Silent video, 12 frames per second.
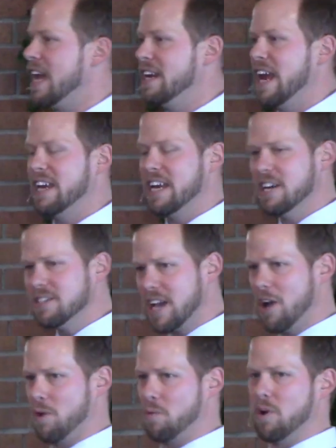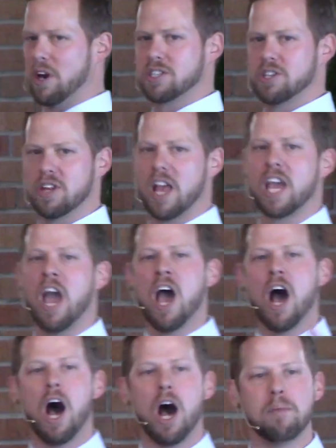And here's how it works. You're like
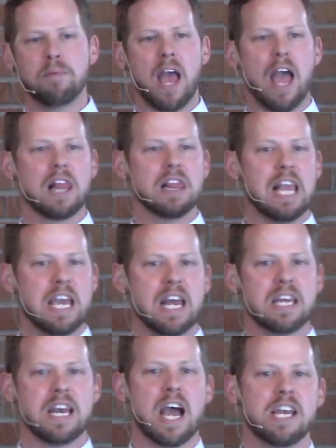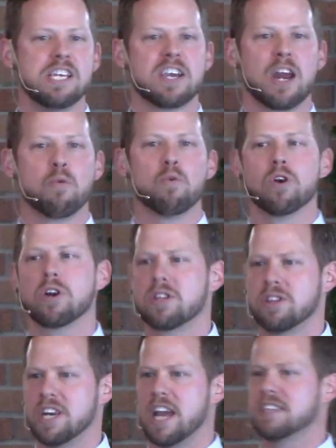up late at night, you got to
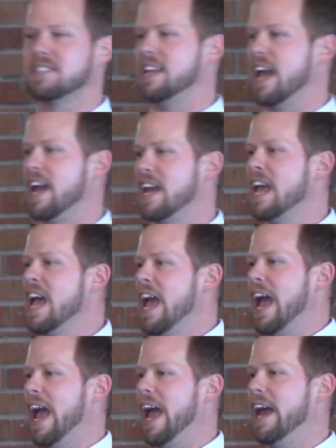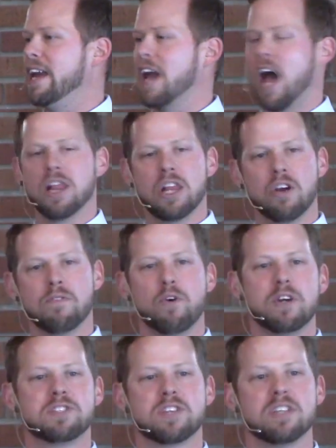work the next day, and a little
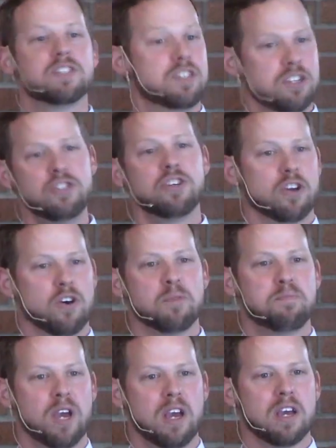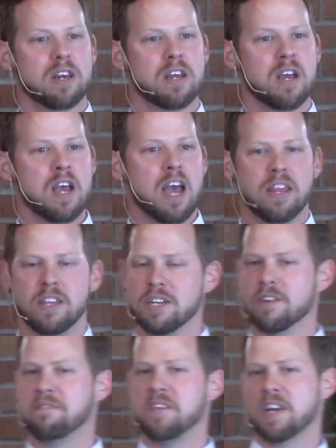voice says, you should go to bed. And then
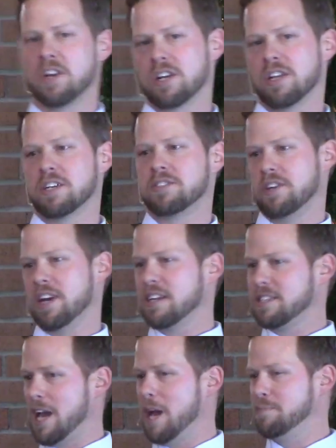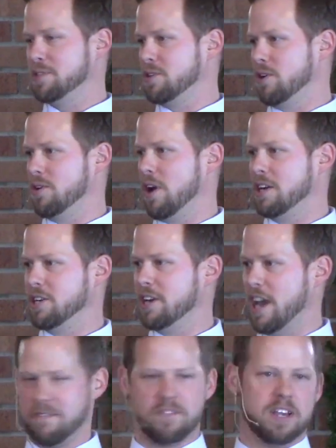your finger clicks the next episode on your
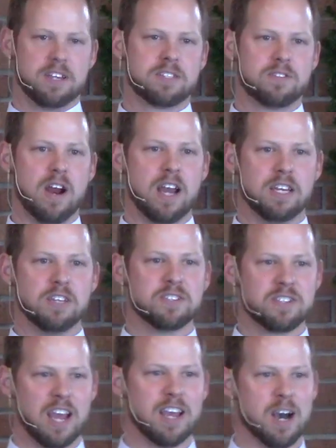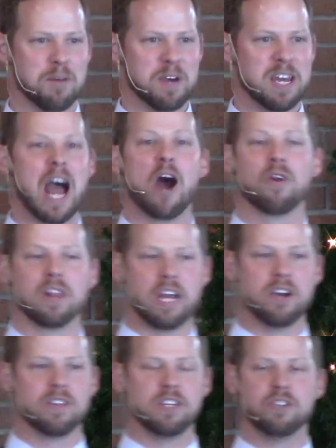Netflix, right? You stay up an hour
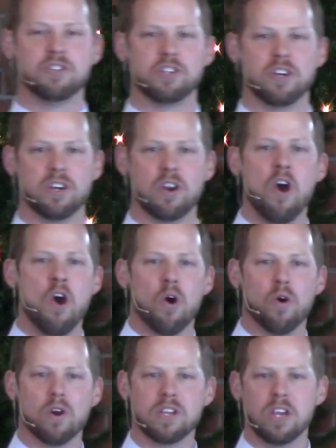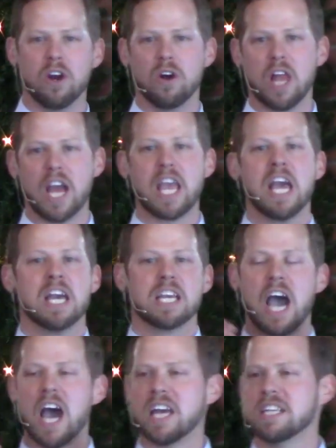later than you should. Or, you know, like
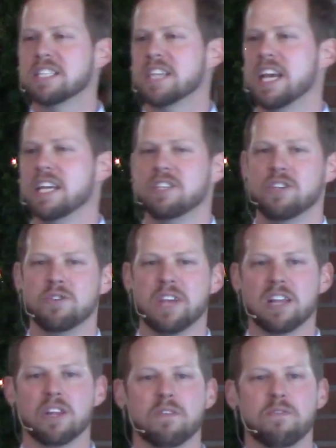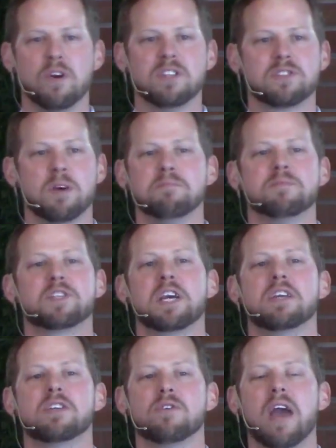God is saying to you, that little voice, something
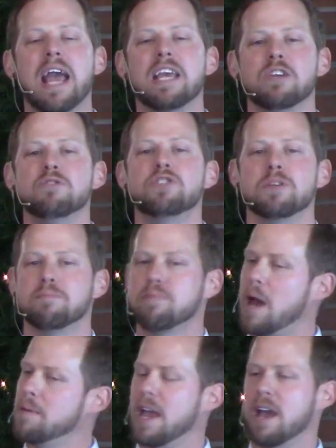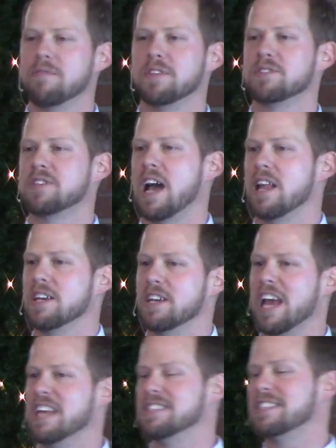saying to you, hey, you should probably have the
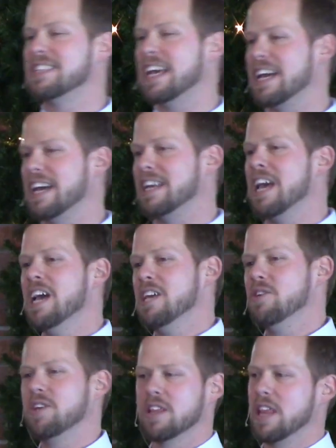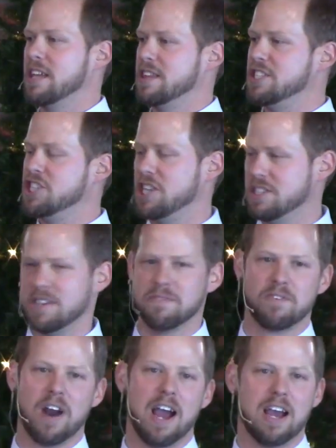salad. Instead, you get like the cheesy
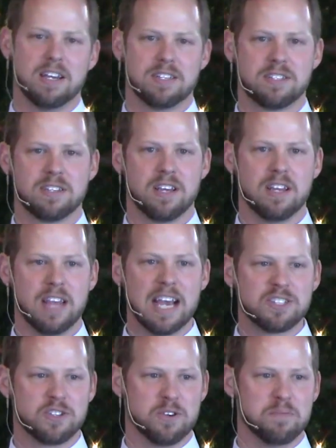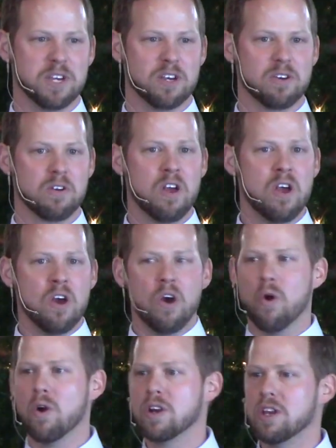fries. And that's your meal.
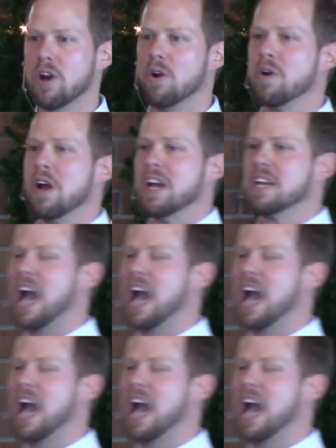Or, you know,